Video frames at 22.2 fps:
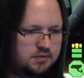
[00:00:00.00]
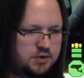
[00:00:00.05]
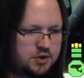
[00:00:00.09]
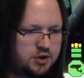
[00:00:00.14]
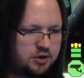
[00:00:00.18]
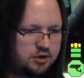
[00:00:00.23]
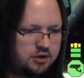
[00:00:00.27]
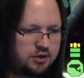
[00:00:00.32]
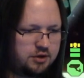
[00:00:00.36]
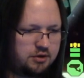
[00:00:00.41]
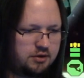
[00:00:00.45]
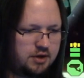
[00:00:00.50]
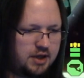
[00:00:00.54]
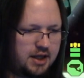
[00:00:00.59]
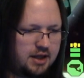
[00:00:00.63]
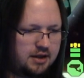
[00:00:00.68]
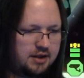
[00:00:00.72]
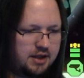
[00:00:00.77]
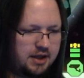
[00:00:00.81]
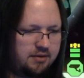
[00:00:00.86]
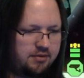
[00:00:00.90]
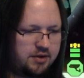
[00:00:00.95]
Should you
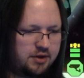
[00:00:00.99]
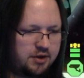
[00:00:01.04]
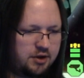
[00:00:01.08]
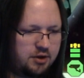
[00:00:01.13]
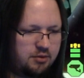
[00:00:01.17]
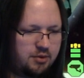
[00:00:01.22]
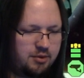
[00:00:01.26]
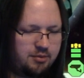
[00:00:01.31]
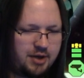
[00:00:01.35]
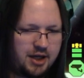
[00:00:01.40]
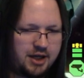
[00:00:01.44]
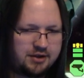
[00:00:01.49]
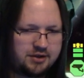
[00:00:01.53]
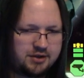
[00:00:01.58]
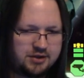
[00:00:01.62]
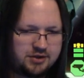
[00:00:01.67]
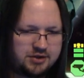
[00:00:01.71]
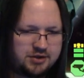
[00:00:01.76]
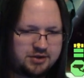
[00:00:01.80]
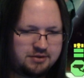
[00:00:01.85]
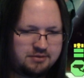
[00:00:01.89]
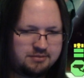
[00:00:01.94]
leave the human
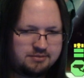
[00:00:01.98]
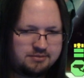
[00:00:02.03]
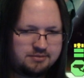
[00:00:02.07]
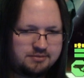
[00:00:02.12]
mantis?